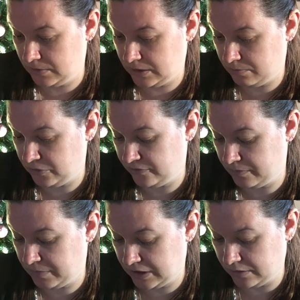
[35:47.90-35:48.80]
Just move the
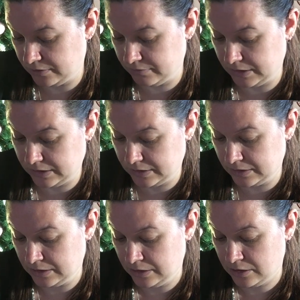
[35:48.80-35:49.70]
punk threads.
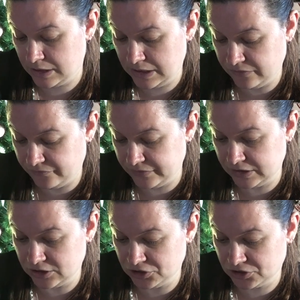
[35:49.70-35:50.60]
I have
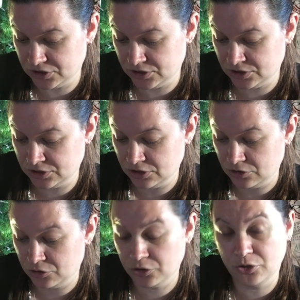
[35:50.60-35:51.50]
finished
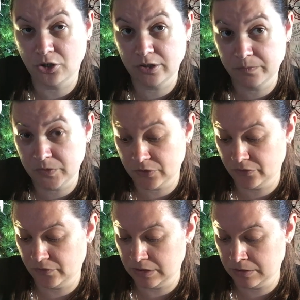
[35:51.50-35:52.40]
2 columns so
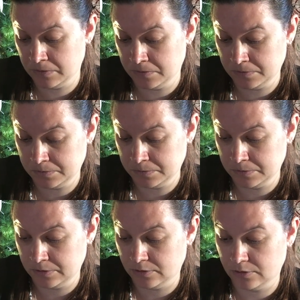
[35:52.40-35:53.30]
far
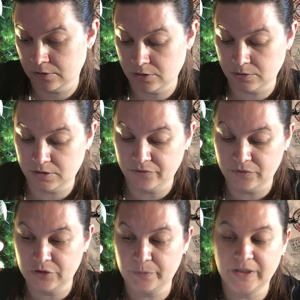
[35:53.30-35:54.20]
on the first